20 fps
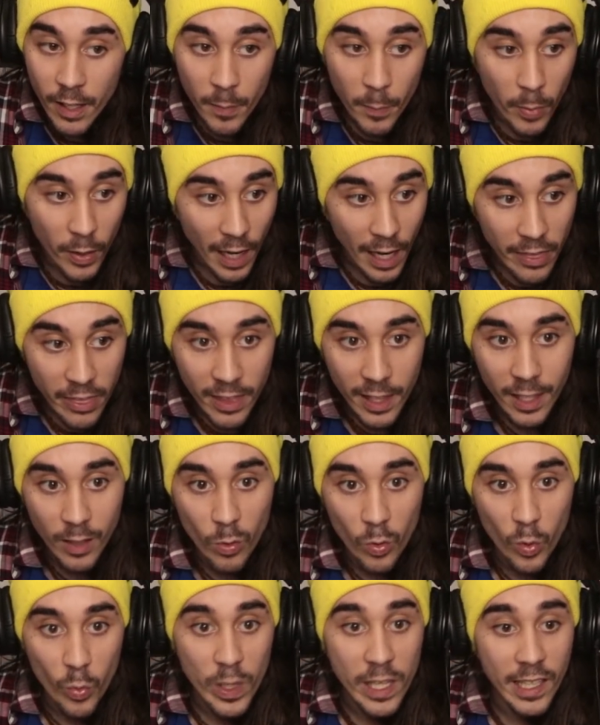But I think
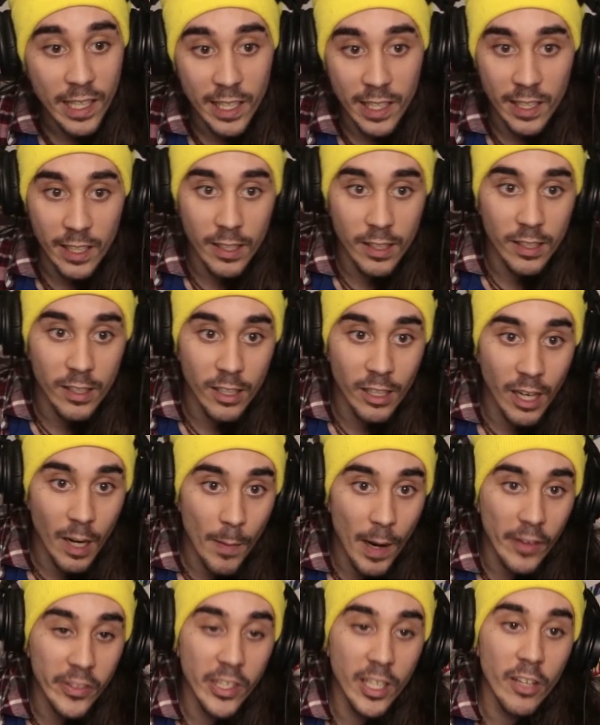when we come
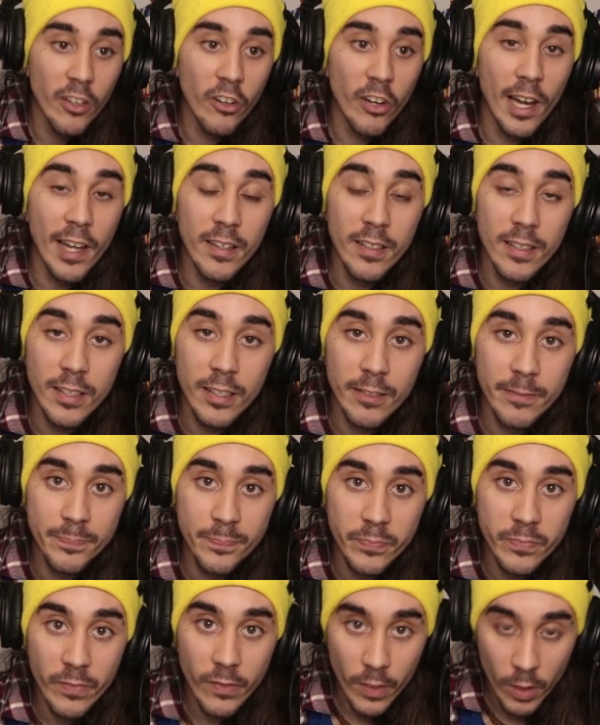out the other end,
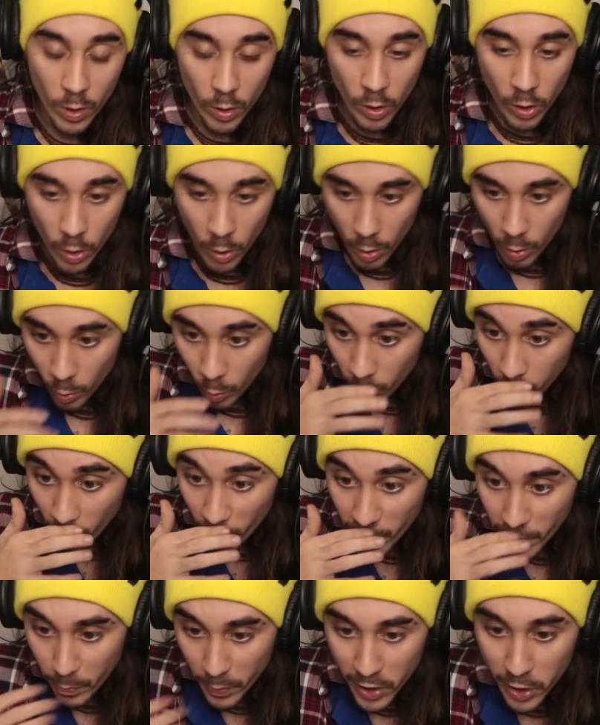we will
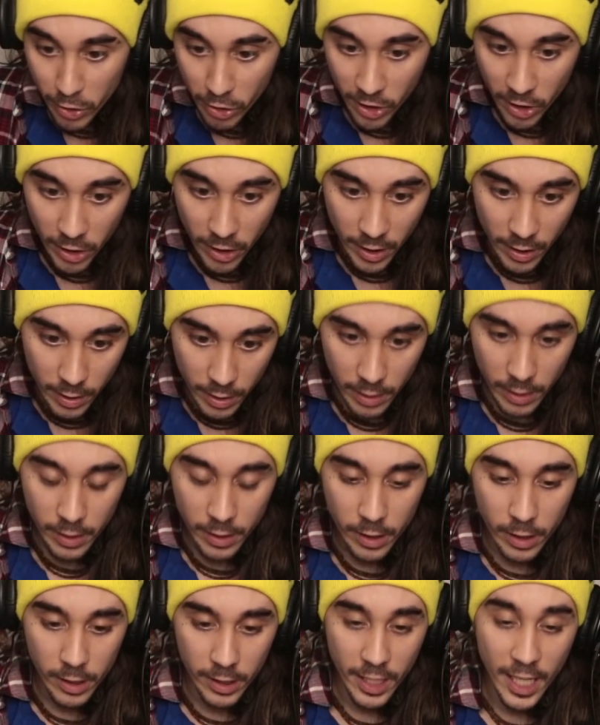be pure
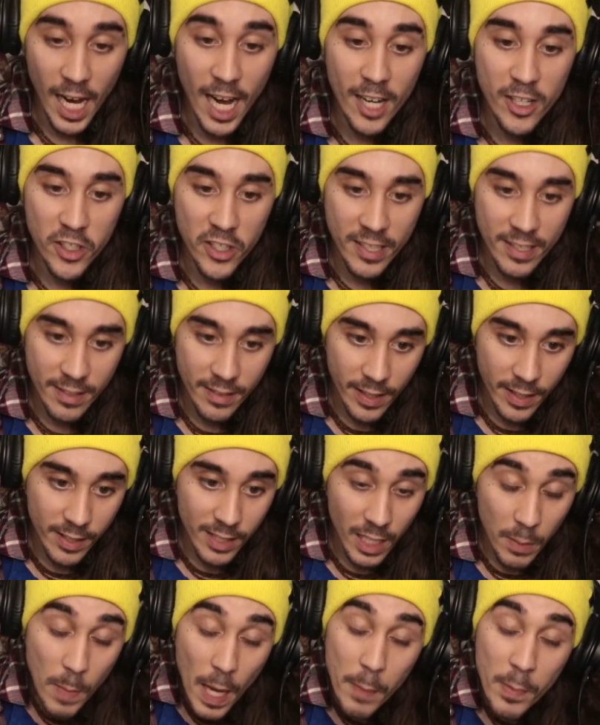consciousness.
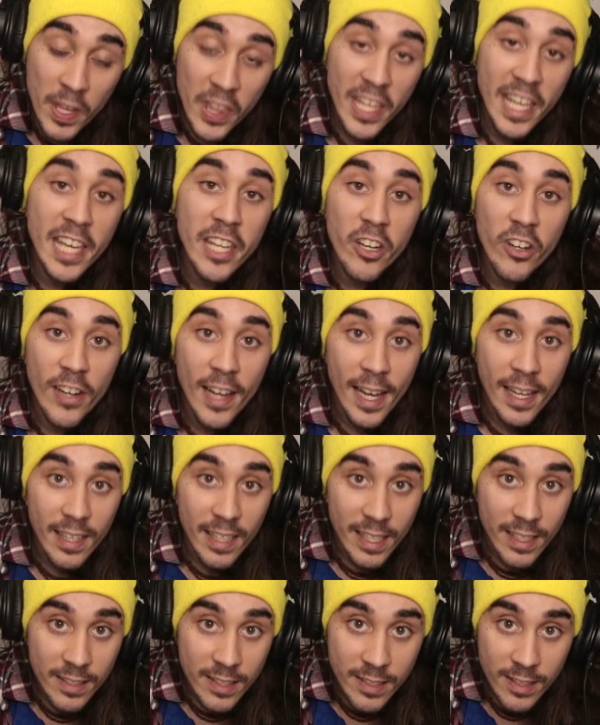And maybe the internet
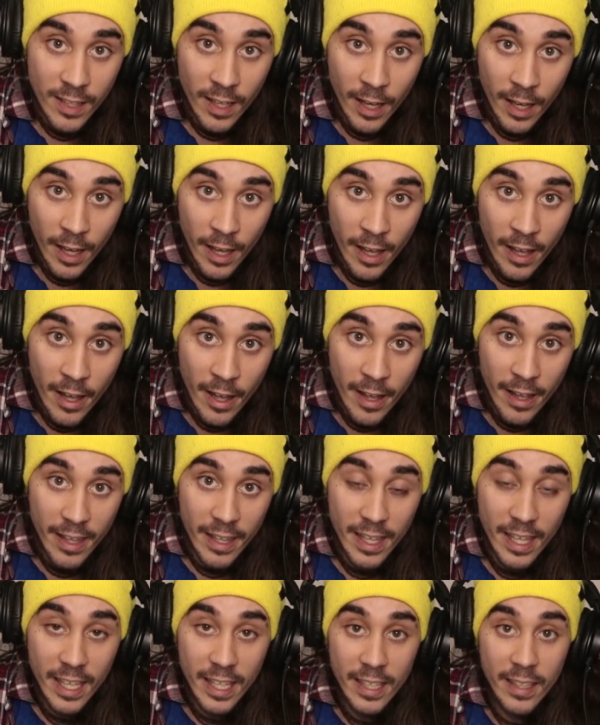is
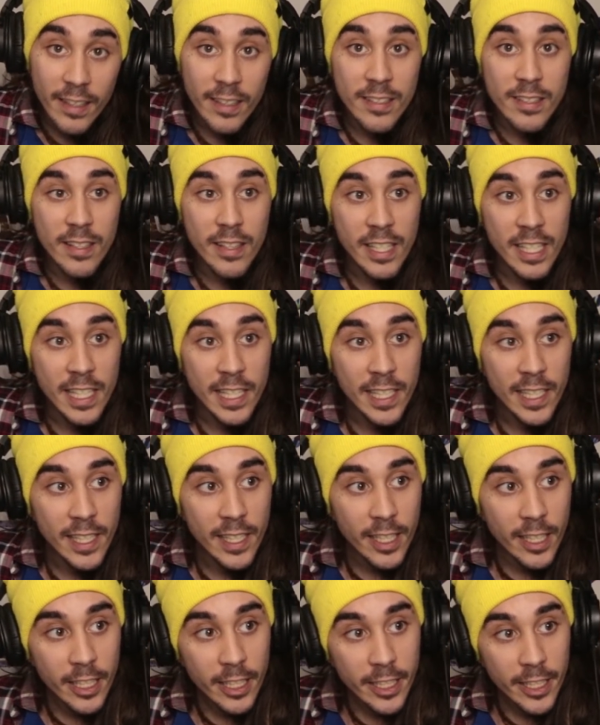
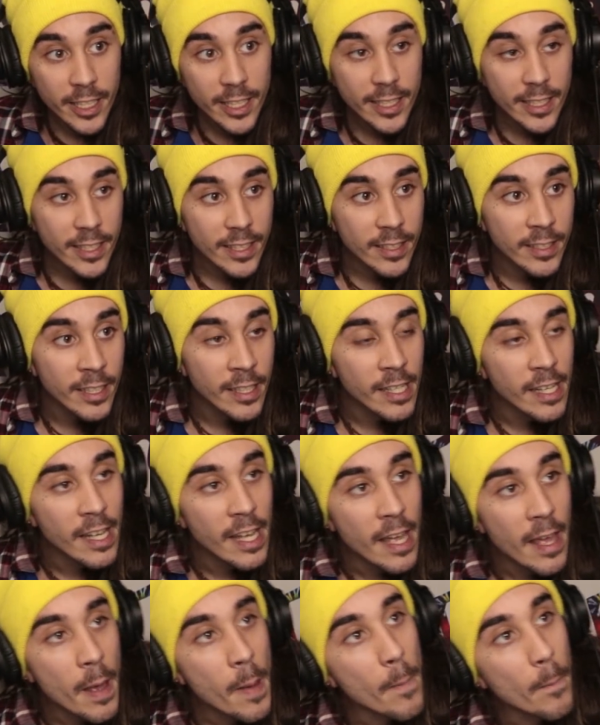the
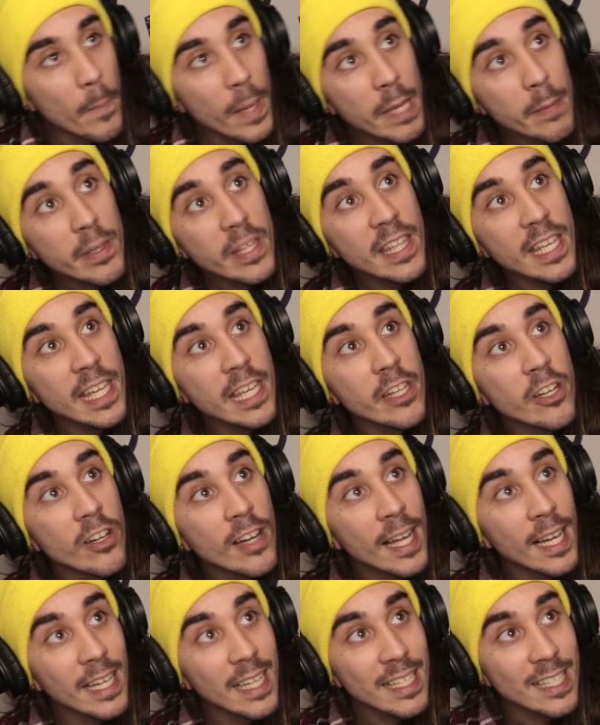
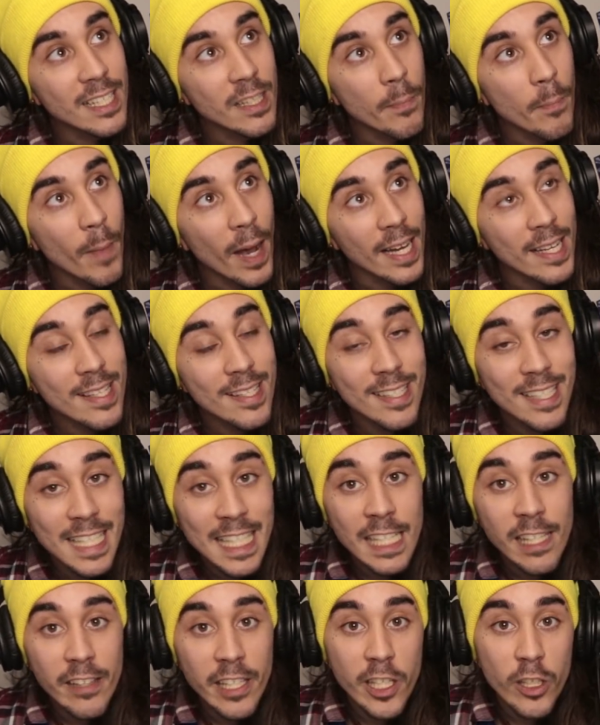
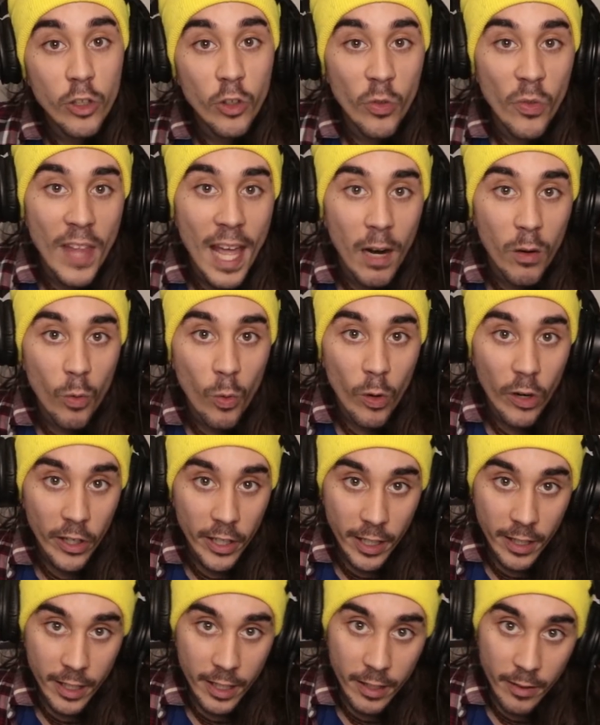mycelial
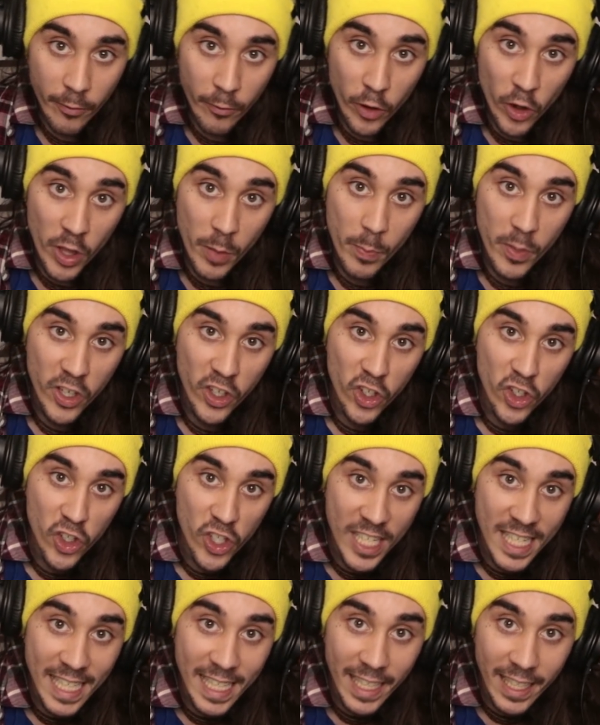network for the
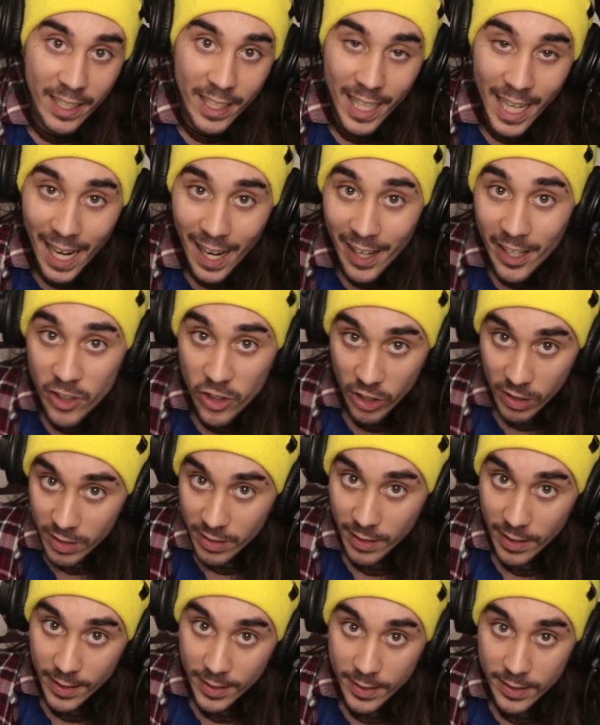machine
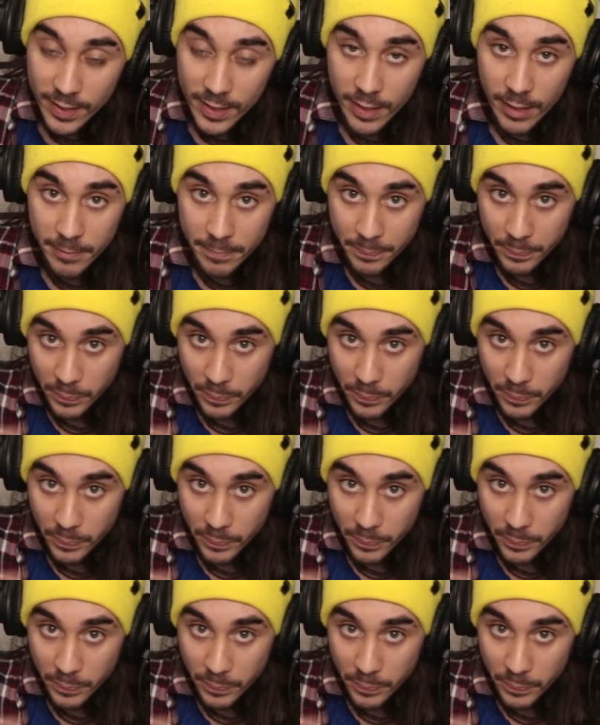consciousness.